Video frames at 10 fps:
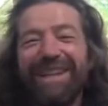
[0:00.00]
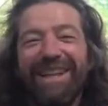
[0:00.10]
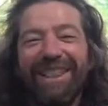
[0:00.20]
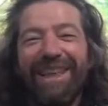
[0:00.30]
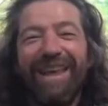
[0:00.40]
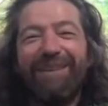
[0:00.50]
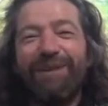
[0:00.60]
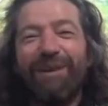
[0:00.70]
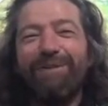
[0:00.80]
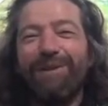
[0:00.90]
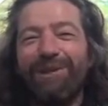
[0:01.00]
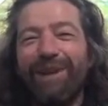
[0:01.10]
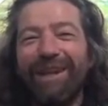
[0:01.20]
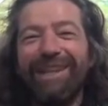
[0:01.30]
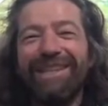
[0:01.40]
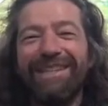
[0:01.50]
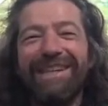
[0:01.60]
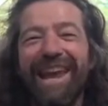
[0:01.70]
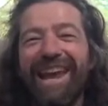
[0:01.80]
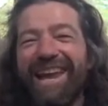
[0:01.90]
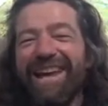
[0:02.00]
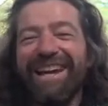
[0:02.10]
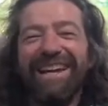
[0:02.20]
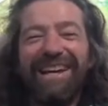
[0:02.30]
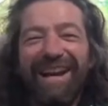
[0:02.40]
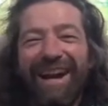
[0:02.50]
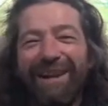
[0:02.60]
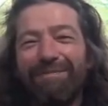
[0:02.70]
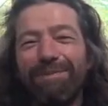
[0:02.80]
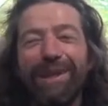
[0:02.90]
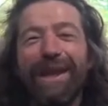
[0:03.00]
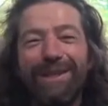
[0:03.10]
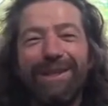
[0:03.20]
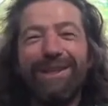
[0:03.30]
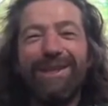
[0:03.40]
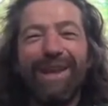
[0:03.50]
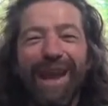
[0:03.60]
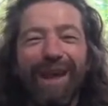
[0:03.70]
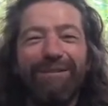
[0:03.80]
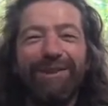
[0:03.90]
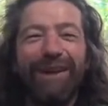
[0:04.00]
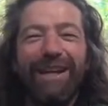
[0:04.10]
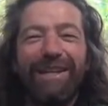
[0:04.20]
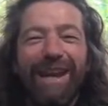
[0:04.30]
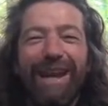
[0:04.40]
thank you all for joining us this day. God bless. Have a great day.